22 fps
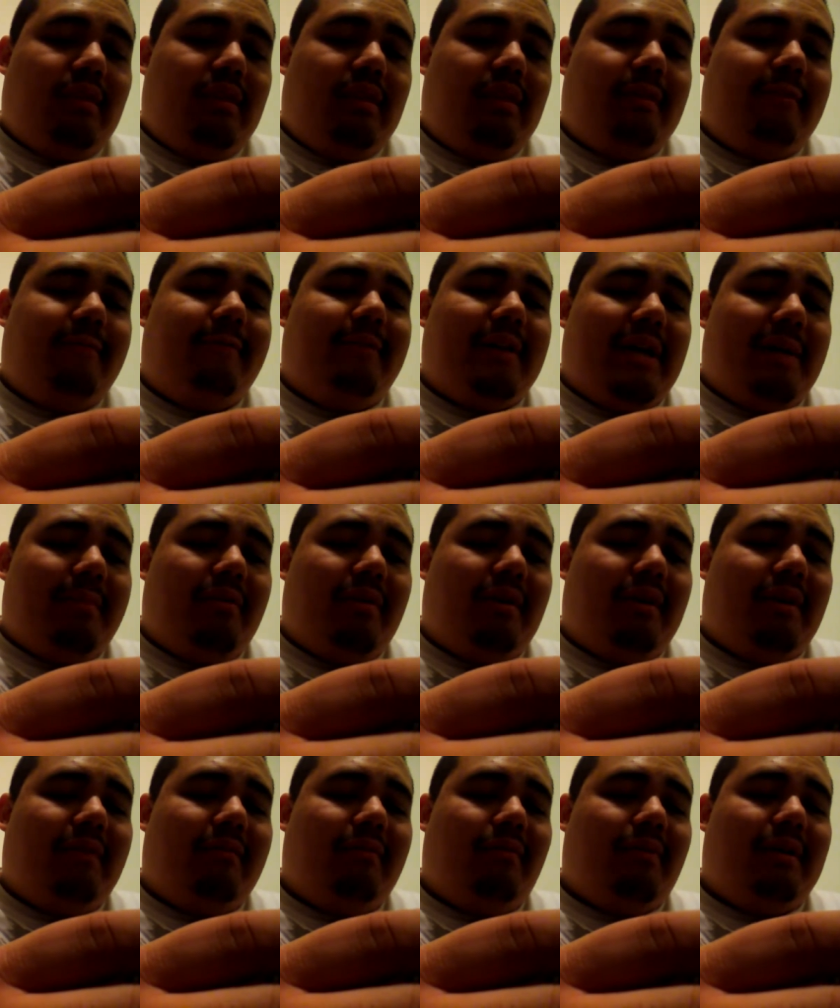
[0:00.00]
The Fabric
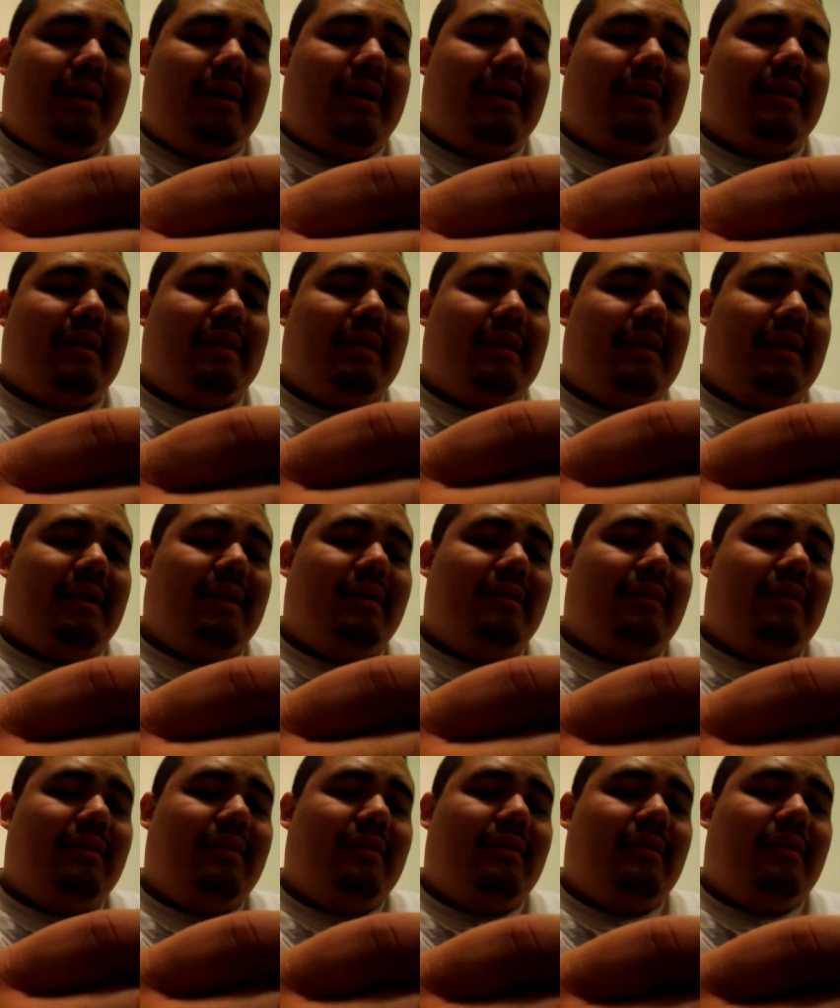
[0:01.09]
of Reality.
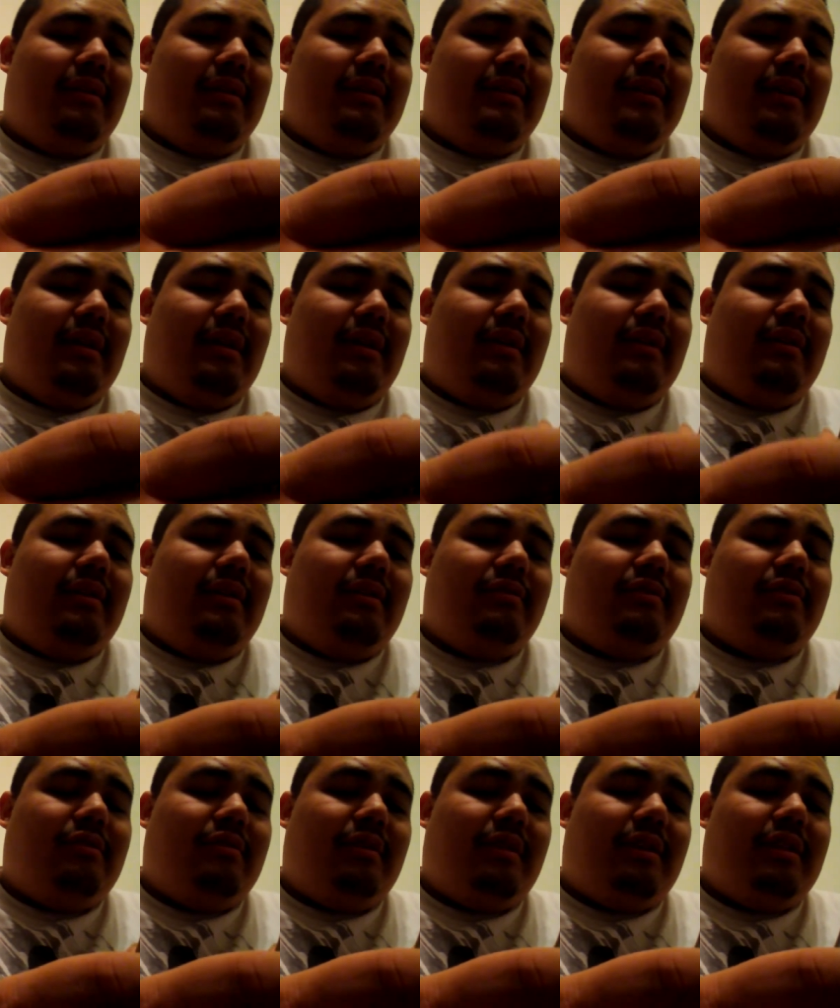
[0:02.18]
Take a
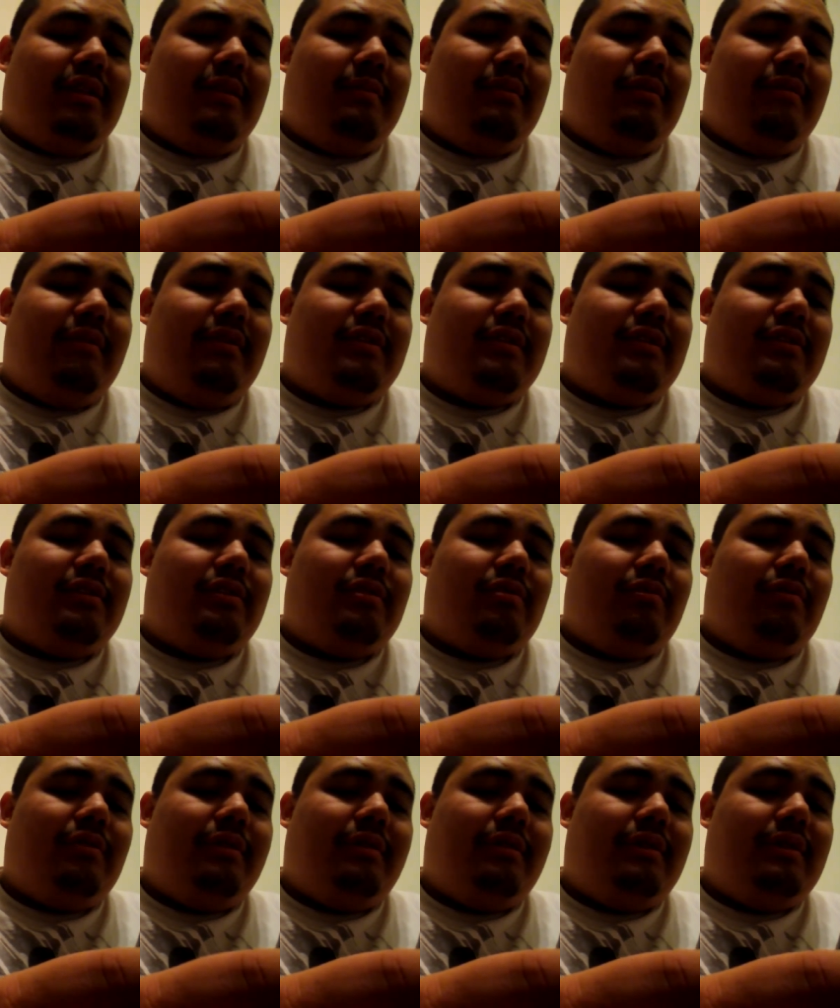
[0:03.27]
close look at the movie's
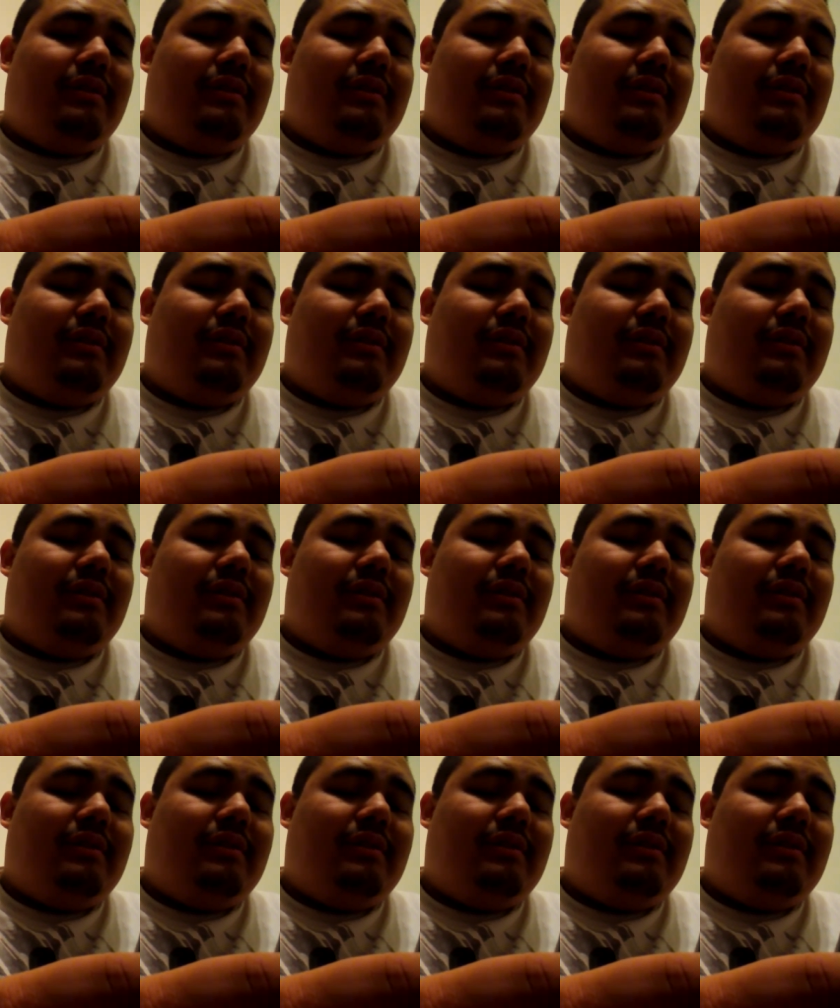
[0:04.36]
extraordinary